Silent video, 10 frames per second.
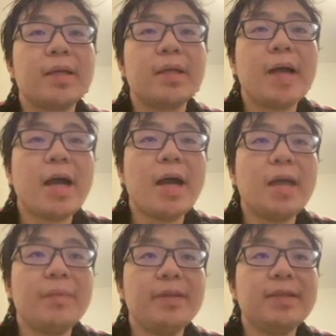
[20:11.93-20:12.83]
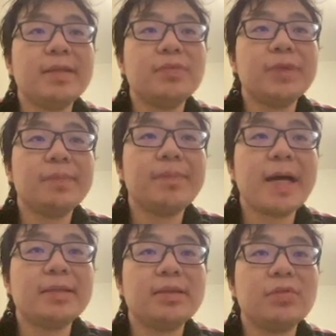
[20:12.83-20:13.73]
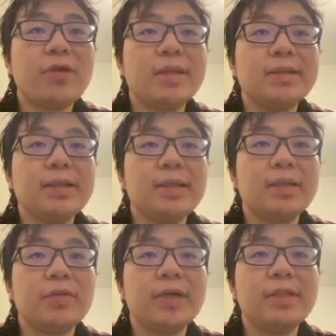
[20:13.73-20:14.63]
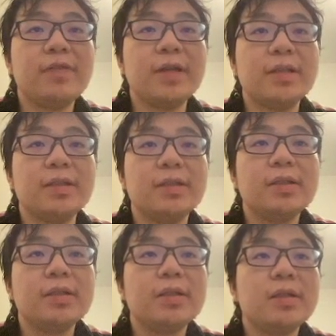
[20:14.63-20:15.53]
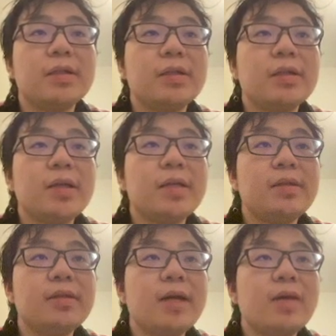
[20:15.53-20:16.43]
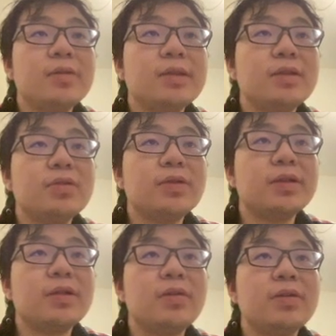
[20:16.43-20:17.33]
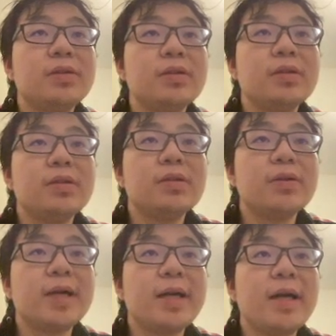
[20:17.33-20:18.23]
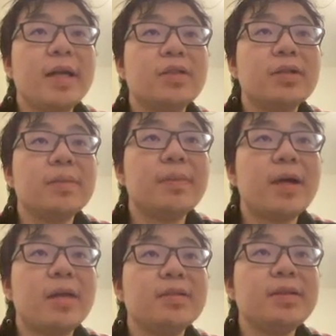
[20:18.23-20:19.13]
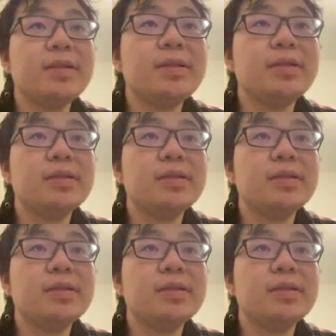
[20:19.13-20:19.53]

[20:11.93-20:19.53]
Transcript: Aha, it means that we pass the wrong thing in the create function. And now this source code, you can actually parse it.